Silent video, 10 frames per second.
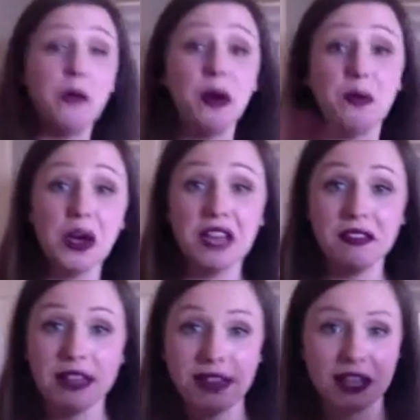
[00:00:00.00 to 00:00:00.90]
Okay, we'll
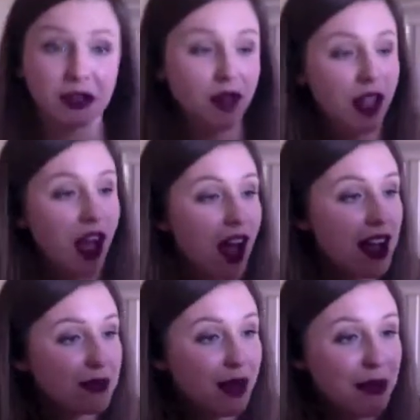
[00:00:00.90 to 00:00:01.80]
get that later.
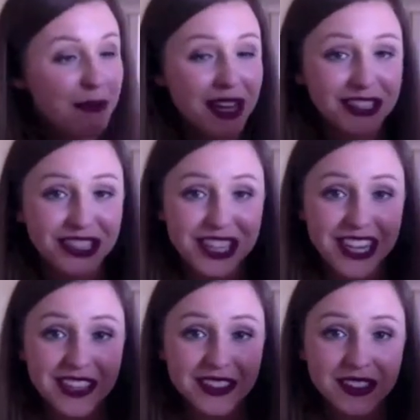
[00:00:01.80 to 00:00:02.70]
But
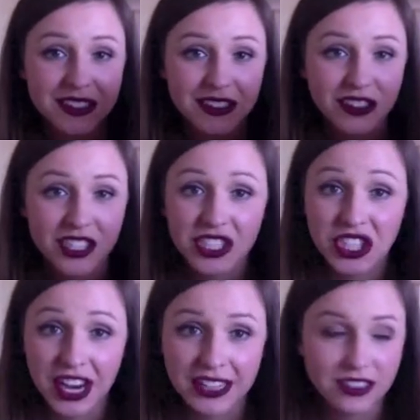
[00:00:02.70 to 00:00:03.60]

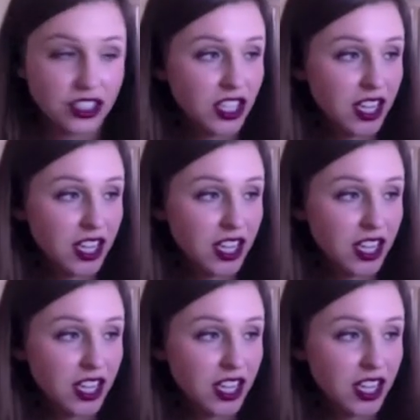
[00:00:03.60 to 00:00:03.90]
she's great.